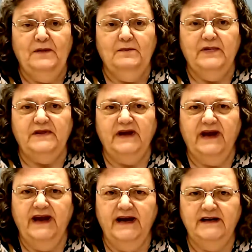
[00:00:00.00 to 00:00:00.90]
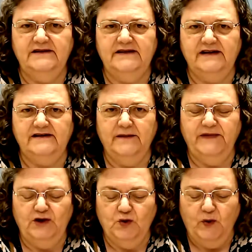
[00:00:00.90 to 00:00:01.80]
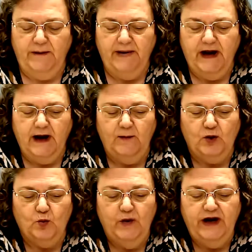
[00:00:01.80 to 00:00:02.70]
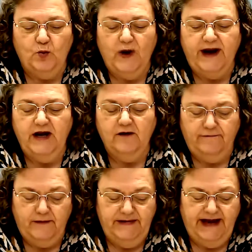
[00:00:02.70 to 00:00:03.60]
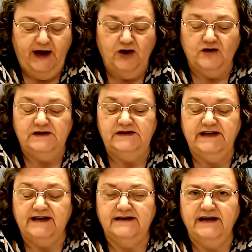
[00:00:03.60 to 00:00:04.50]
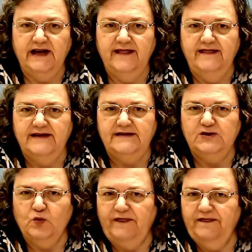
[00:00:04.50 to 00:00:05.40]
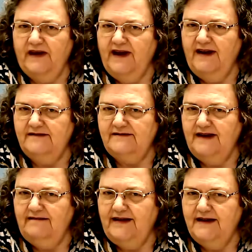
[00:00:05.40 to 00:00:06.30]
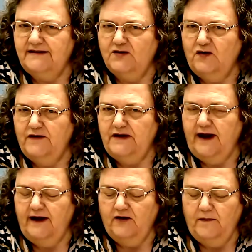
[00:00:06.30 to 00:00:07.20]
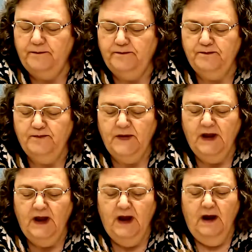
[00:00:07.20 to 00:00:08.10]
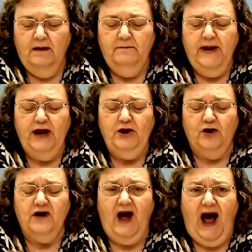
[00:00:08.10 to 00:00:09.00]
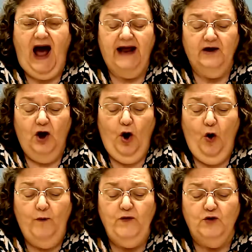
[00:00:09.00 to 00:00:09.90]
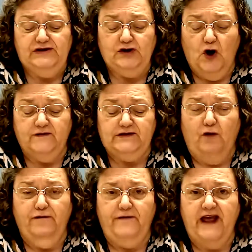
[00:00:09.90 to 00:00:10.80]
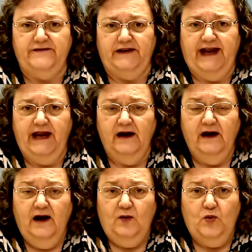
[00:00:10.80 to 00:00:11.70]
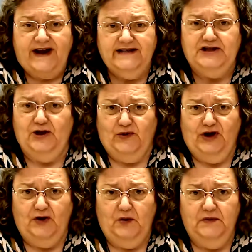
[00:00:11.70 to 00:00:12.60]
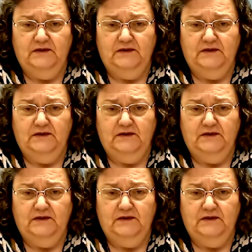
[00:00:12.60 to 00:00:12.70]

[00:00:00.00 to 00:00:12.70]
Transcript: But the king said something to him, and I'm going to read it right here from Daniel 6. This is what the king said to his servant Daniel May your God, whom you serve so faithfully, rescue you.